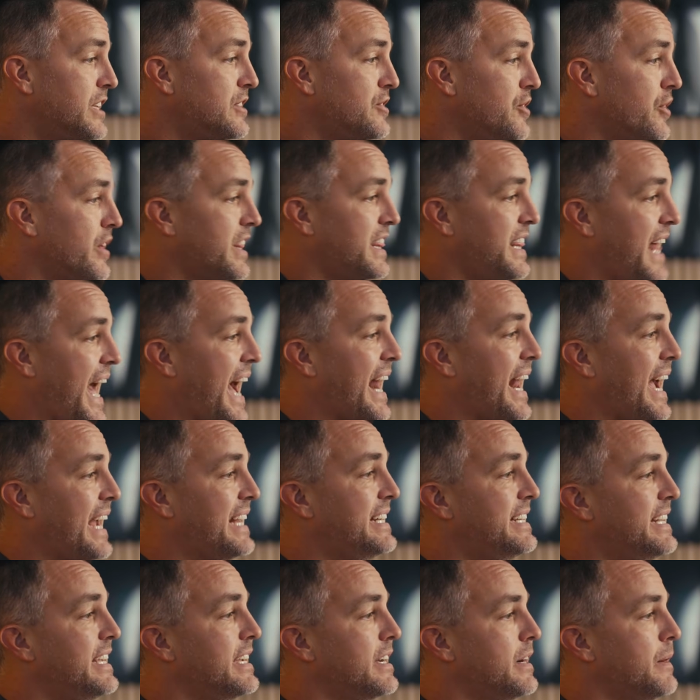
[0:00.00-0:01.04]
took that
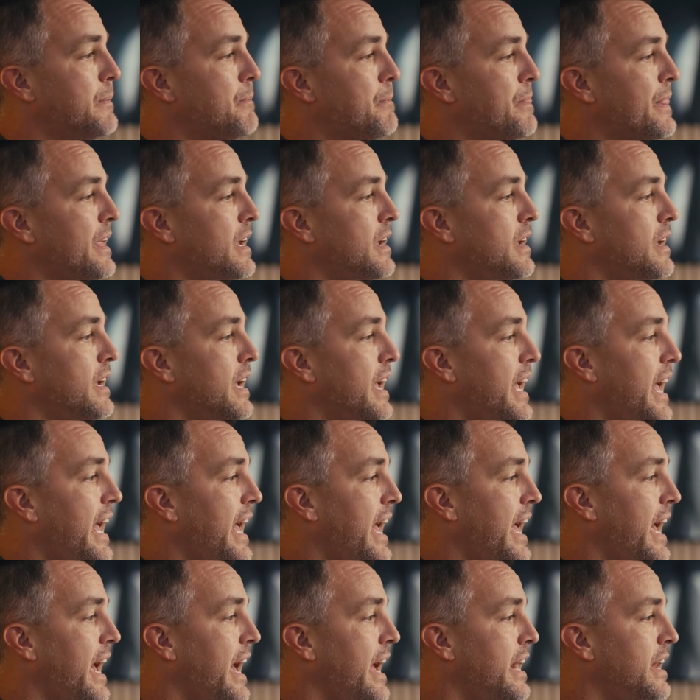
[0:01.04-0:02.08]
idea,
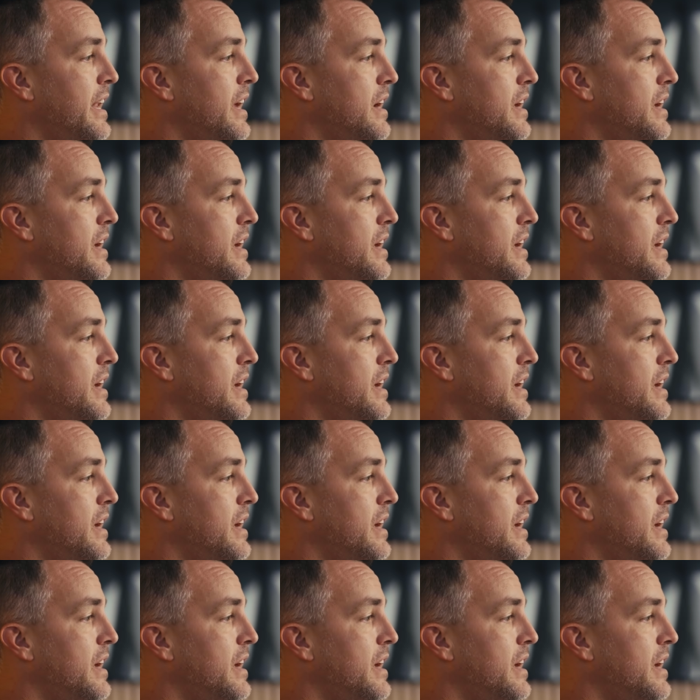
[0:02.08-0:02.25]
and